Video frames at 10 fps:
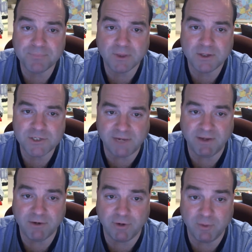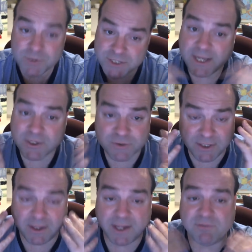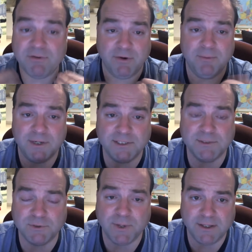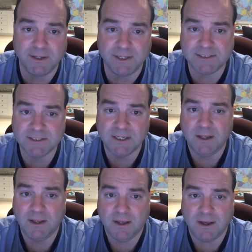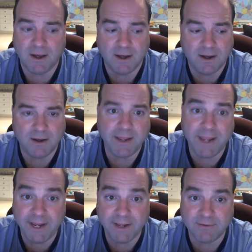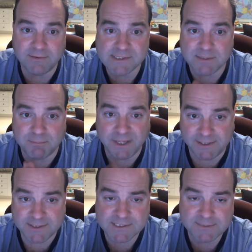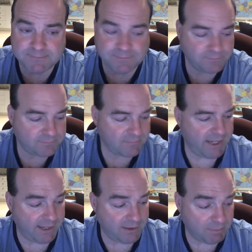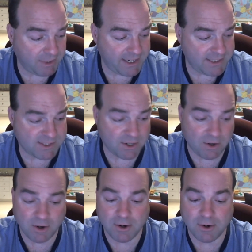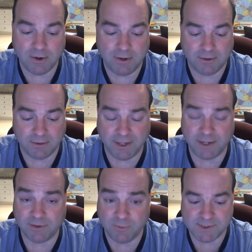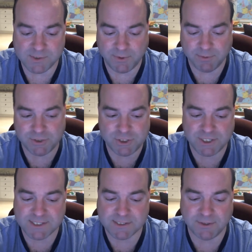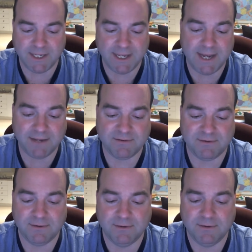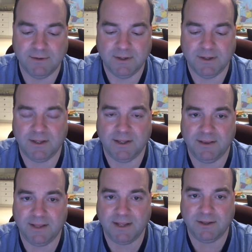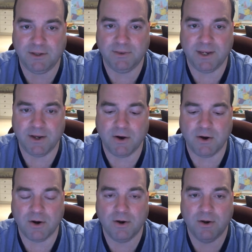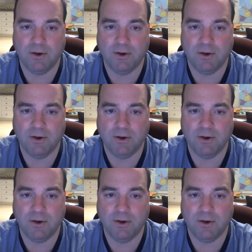shaving cream, which I actually liked very much. It was quite nice, and some blades. And the blades are like the ones we were just looking at, in that they are,